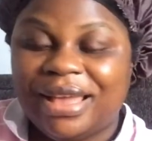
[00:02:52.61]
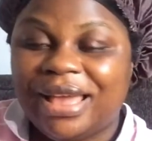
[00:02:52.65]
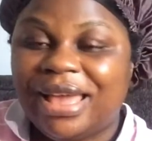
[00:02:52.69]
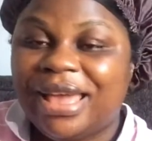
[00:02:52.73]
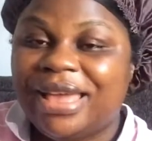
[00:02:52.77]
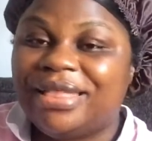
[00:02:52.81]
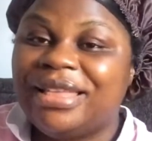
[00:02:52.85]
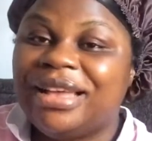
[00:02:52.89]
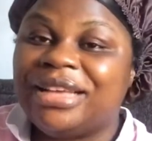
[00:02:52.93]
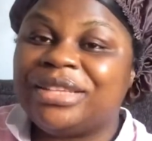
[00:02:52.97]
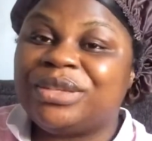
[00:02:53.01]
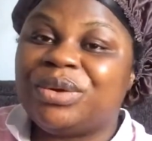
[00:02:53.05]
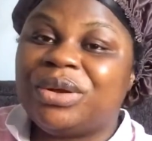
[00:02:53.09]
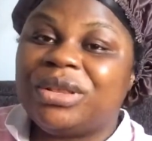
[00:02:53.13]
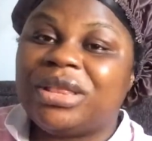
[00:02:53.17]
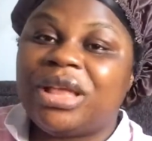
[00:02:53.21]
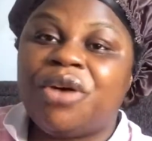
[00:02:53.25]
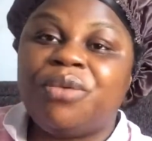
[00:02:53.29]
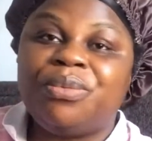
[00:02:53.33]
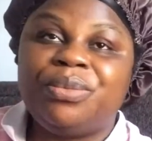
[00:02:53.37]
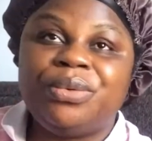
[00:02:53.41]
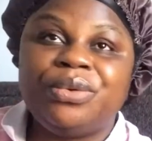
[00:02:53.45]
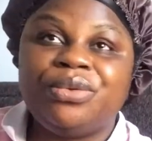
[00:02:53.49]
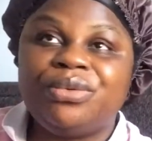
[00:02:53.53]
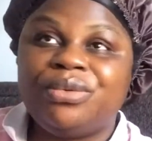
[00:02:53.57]
and that's what
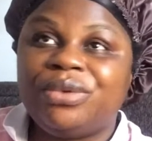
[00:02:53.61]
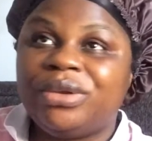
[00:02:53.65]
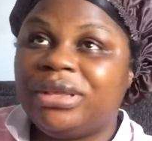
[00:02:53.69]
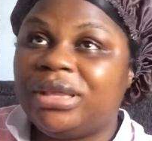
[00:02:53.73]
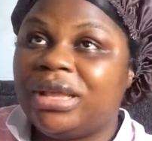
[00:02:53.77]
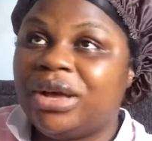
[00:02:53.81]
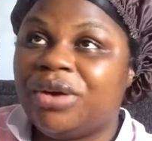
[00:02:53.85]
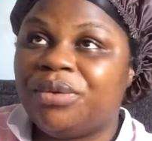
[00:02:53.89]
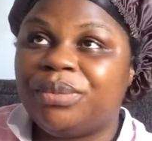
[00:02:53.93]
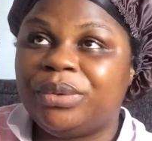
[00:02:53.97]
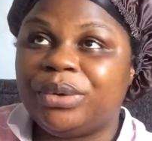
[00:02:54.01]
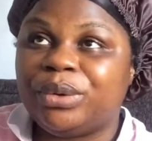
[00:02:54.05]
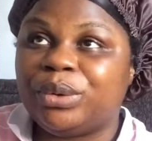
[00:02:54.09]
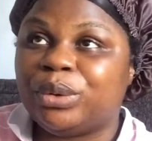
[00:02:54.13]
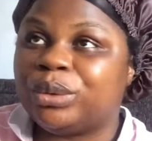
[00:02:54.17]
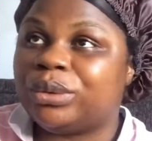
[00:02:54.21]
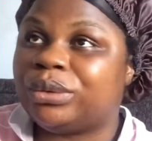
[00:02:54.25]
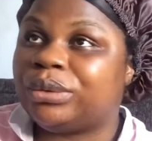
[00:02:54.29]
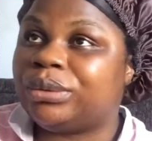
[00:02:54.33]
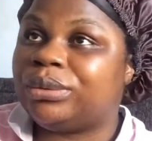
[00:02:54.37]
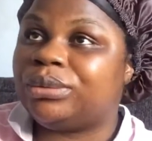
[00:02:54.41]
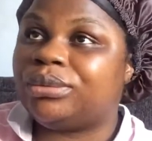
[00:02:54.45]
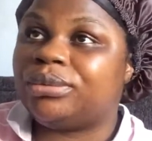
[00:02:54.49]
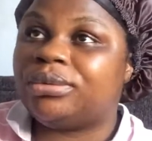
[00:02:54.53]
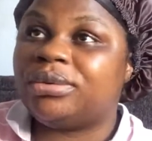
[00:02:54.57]
i'll be doing now
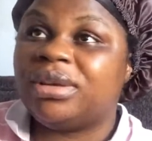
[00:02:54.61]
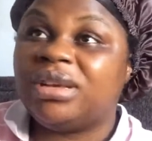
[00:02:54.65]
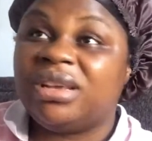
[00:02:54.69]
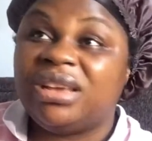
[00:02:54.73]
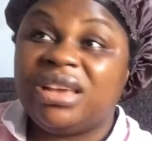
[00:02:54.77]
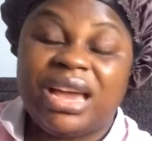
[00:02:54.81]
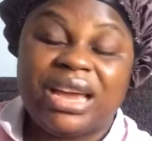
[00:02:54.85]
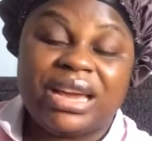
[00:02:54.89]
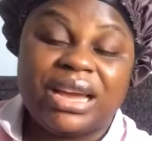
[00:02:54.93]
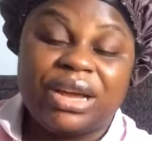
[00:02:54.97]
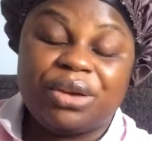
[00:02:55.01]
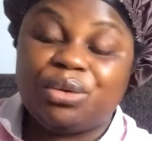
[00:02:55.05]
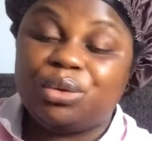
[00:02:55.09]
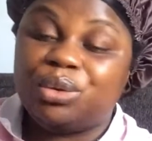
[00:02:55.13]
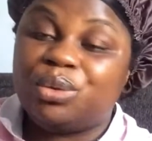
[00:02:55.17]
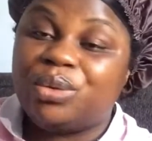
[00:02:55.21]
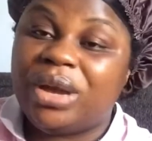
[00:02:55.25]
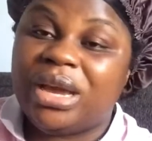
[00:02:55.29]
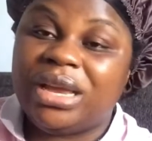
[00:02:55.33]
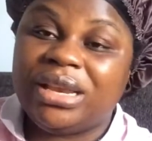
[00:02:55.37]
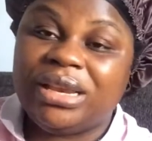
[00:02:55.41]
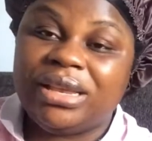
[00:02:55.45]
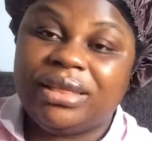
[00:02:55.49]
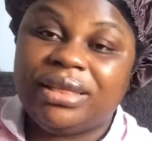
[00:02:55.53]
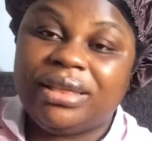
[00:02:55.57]
because i cannot do
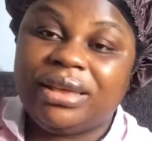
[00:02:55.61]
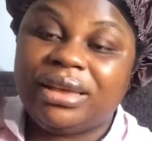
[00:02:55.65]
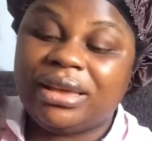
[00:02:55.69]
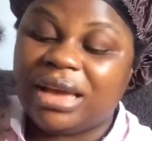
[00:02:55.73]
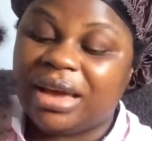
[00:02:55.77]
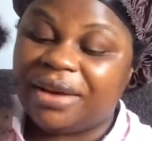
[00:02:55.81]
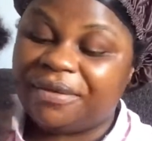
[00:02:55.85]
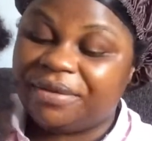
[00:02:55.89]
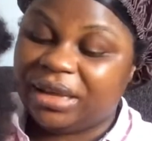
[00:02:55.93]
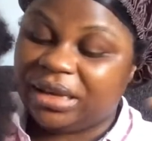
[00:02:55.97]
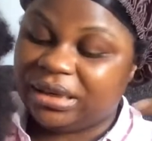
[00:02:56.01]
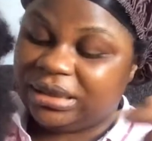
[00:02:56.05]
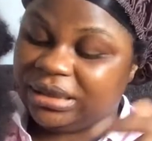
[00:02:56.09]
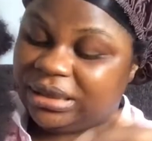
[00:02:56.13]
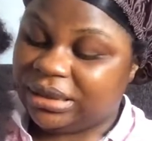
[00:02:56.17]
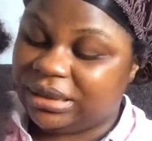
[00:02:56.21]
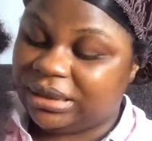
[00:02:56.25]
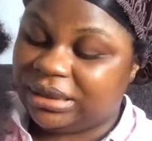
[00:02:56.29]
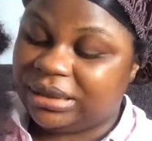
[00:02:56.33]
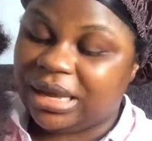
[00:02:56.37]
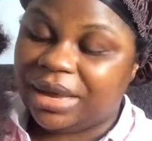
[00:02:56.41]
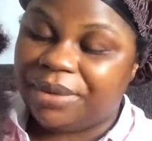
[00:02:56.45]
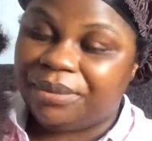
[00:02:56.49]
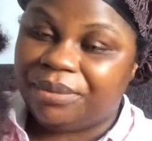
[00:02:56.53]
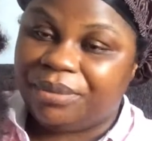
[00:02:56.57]
anything after she
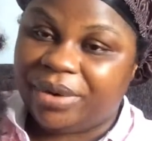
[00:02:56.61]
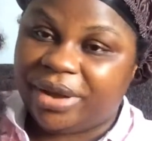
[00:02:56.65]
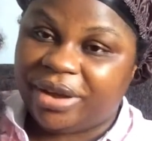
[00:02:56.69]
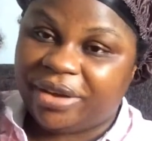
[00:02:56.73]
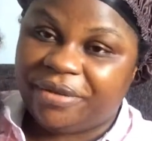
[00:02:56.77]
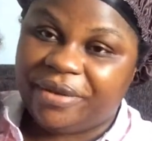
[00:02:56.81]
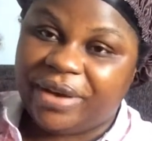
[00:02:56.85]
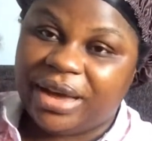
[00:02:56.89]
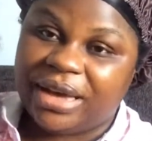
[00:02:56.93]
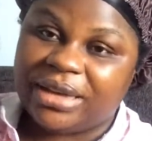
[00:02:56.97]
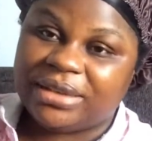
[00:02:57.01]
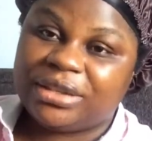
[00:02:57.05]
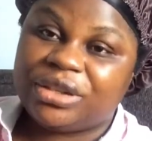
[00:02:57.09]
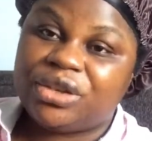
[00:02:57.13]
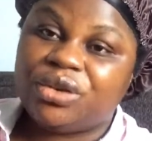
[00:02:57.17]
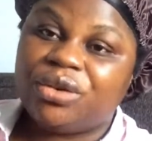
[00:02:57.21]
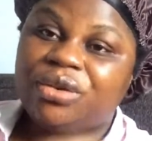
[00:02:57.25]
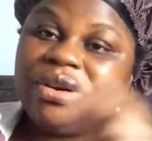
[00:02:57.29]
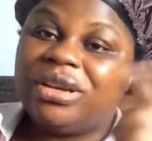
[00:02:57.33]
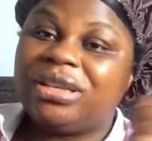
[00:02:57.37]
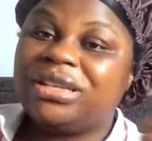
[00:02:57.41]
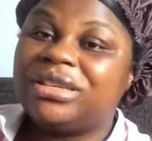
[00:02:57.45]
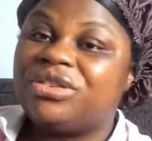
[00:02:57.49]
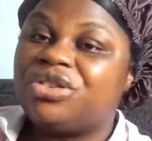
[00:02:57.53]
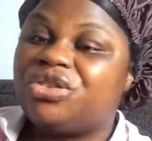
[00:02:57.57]
eats her breakfast she
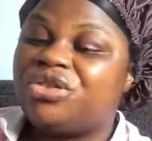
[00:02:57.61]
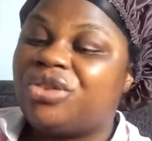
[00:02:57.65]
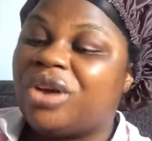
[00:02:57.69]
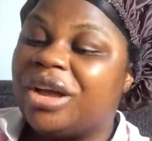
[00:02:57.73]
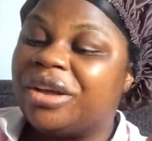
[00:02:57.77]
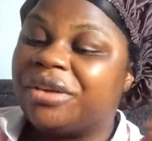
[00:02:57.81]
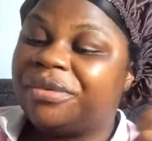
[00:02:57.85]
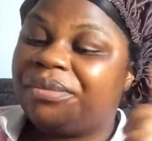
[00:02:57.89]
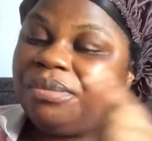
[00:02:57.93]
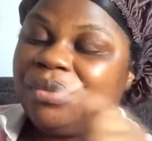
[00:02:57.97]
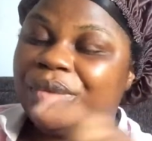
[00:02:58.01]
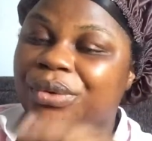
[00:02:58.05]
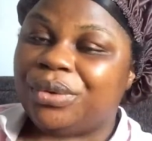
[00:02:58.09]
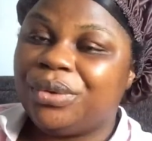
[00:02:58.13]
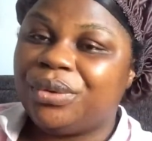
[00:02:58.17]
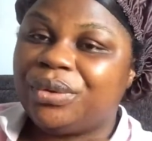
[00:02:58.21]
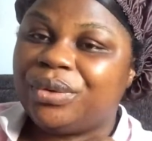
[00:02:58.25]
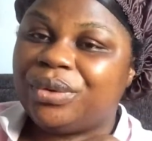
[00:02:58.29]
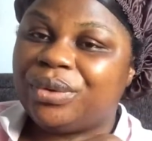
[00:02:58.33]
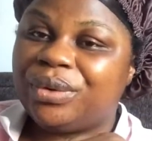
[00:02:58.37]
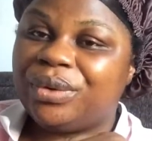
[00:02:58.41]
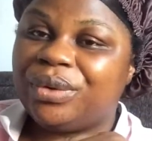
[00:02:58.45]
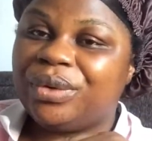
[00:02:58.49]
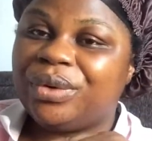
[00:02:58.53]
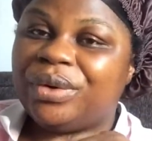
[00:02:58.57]
already drank milk
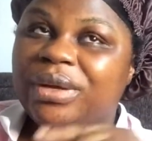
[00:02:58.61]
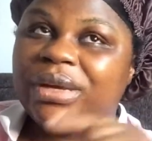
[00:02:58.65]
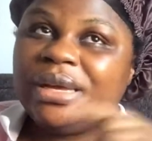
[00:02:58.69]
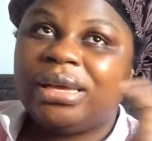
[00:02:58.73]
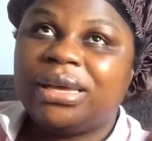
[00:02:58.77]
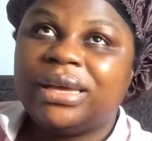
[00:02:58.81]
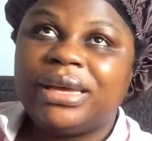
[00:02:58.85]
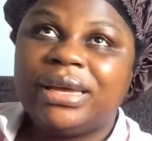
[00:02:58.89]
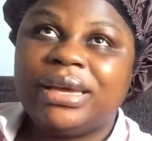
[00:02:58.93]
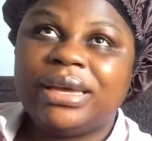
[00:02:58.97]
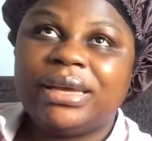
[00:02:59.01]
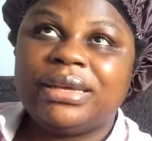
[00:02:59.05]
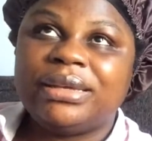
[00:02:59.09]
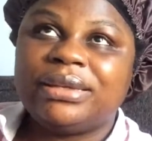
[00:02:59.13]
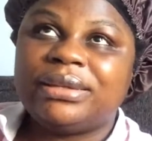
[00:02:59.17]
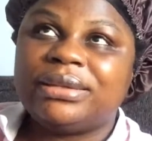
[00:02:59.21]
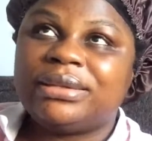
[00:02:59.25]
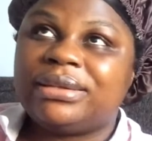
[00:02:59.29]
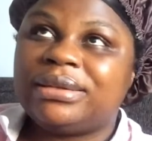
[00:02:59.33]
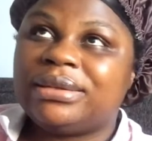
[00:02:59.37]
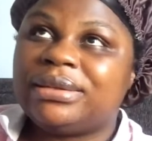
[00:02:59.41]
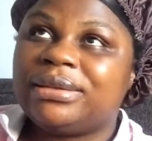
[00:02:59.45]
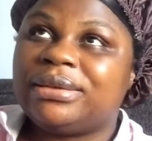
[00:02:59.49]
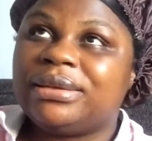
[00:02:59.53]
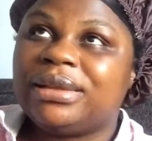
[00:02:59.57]
and
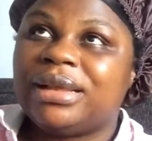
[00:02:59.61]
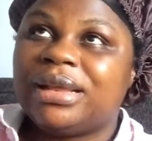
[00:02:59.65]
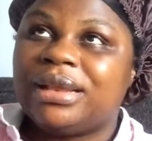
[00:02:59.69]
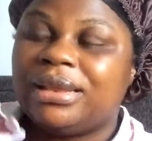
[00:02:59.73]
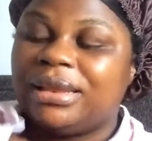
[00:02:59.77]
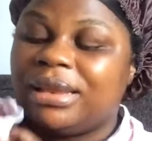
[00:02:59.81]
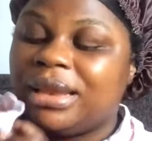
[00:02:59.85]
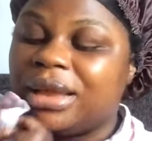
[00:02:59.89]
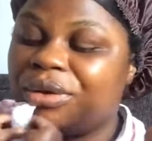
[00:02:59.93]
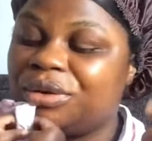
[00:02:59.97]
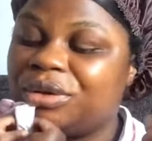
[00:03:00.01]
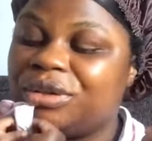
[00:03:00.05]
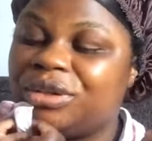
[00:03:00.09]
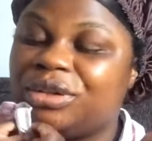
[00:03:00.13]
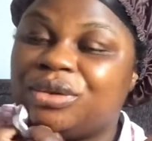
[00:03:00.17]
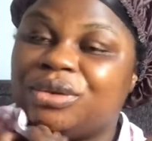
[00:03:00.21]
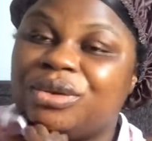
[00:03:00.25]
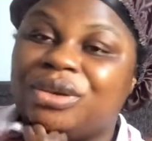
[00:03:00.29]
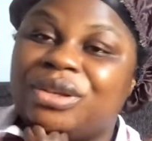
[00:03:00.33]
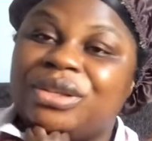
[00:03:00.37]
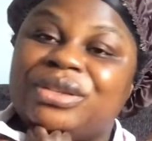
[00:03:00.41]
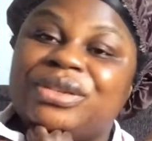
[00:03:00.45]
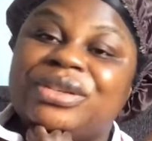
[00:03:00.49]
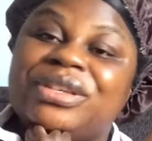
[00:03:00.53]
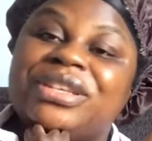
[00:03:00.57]
now she's
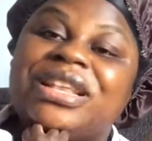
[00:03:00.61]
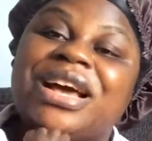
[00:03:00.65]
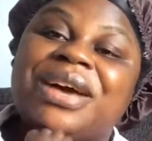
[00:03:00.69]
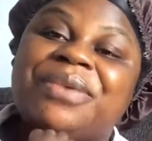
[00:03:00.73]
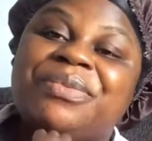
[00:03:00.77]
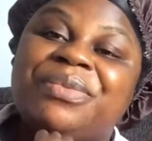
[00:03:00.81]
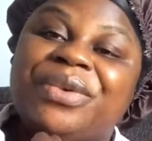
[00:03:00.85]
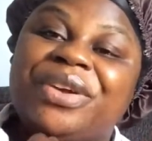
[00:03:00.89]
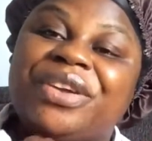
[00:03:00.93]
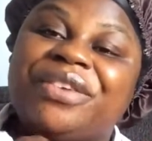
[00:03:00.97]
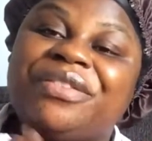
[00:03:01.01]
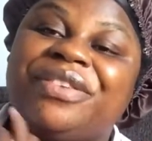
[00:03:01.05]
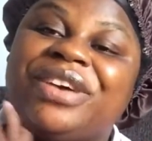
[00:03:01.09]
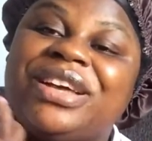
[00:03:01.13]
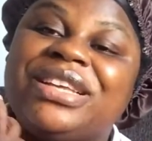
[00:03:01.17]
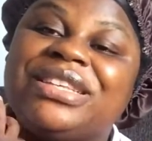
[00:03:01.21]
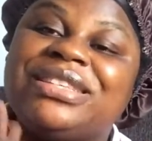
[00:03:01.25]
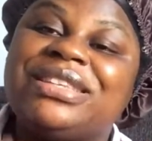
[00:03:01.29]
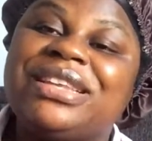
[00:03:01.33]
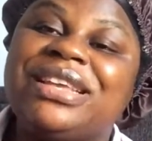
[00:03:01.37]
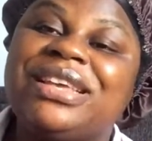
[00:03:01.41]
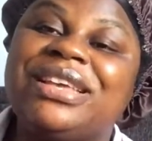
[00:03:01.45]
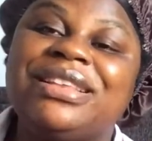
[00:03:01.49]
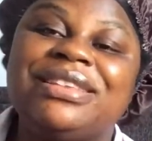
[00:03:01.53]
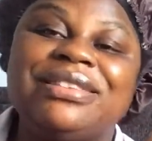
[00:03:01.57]
going to eat her
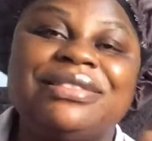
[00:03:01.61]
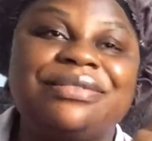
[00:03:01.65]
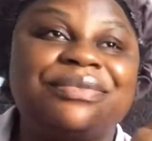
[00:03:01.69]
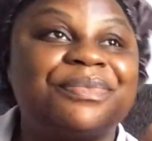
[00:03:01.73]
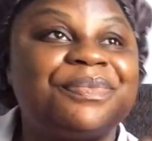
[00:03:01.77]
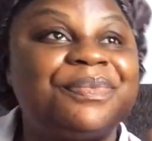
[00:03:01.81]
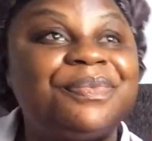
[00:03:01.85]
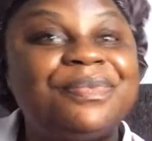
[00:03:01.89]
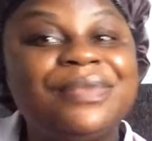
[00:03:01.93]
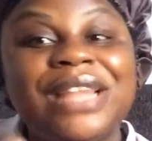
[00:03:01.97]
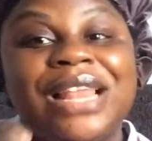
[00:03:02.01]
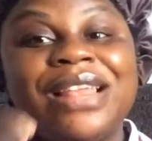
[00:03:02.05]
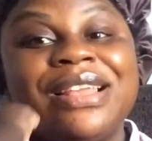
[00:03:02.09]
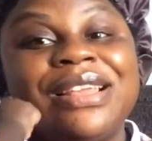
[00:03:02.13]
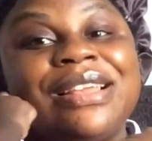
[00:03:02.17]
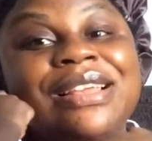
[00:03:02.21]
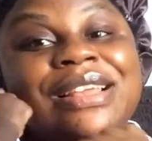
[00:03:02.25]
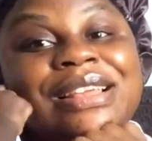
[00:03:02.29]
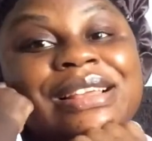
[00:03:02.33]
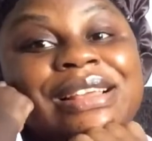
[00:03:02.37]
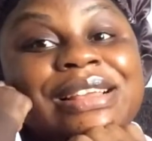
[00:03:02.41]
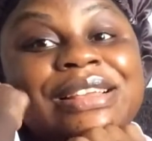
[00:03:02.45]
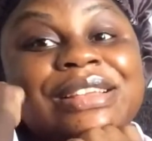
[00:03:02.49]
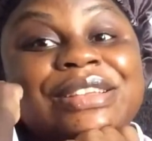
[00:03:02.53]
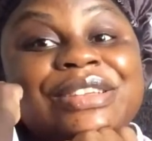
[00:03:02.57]
breakfast and
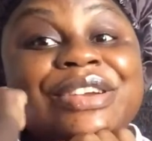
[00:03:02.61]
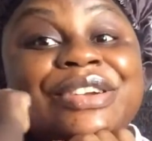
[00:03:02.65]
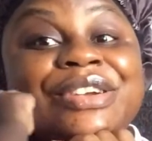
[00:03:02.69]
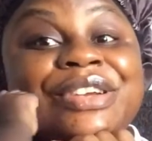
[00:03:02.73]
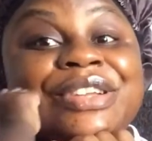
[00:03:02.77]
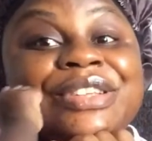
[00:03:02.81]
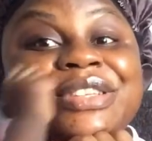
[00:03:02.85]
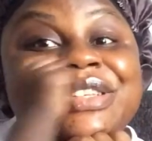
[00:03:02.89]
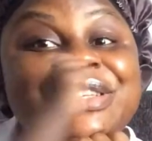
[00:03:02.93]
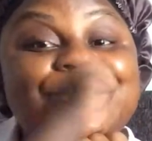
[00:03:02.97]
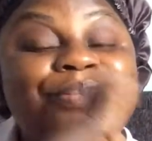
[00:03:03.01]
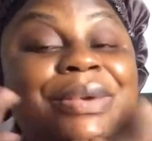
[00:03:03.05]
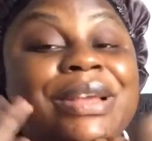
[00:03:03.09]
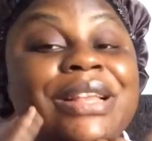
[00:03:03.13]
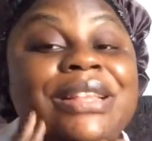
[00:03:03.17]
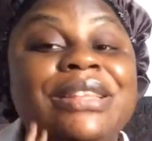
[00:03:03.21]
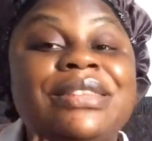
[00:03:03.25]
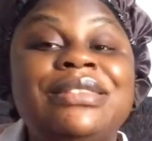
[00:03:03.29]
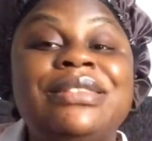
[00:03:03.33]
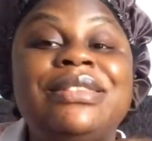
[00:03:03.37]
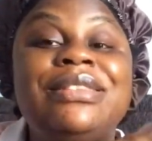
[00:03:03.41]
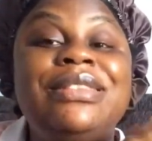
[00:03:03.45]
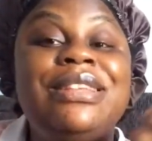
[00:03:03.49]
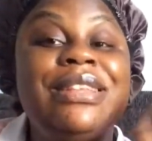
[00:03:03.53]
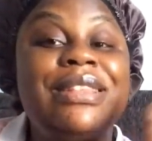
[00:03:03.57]
you're going to spend
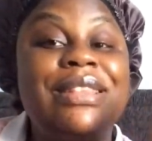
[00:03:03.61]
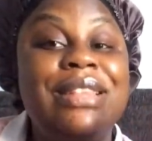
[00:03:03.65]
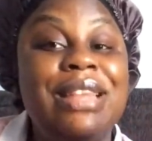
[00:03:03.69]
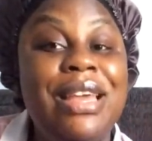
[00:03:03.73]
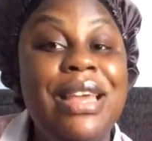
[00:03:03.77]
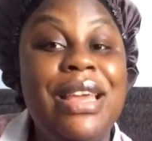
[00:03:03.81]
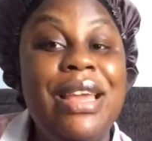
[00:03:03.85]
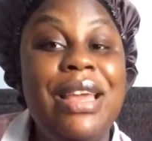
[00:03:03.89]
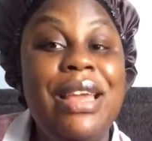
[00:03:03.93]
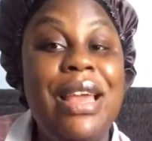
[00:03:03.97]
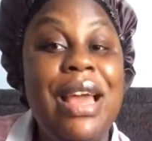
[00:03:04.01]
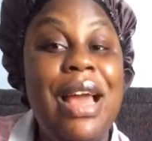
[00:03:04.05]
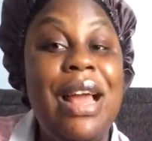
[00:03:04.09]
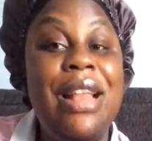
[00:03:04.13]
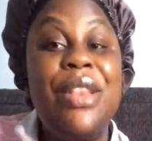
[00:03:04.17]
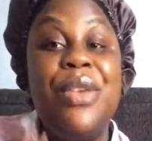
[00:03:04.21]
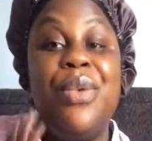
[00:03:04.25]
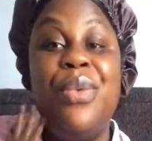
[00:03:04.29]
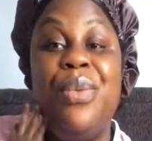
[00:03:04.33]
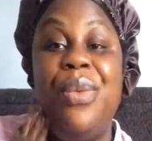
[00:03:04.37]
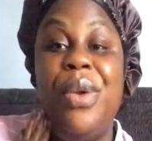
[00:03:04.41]
the day much. and the